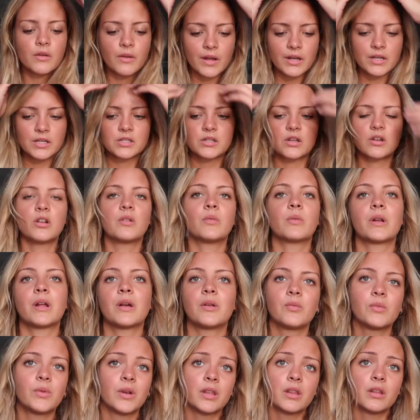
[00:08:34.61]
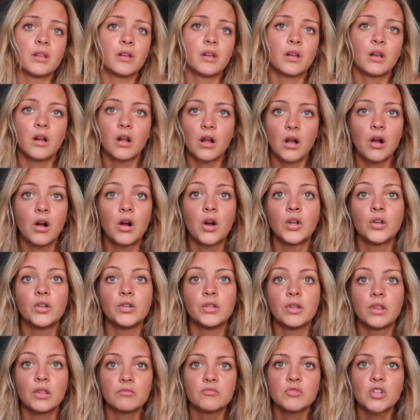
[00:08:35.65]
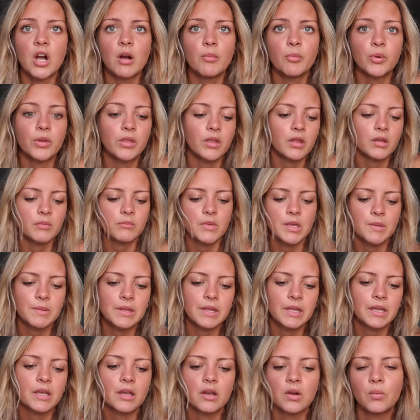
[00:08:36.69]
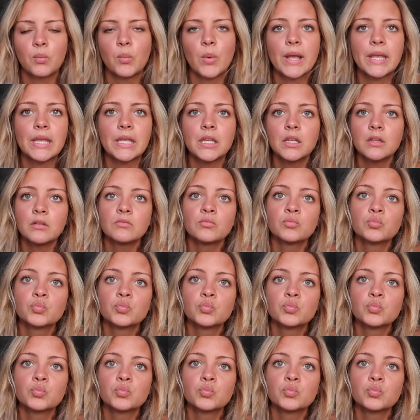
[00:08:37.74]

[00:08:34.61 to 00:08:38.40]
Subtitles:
I just don't know what I would wear on top with it. Maybe like a white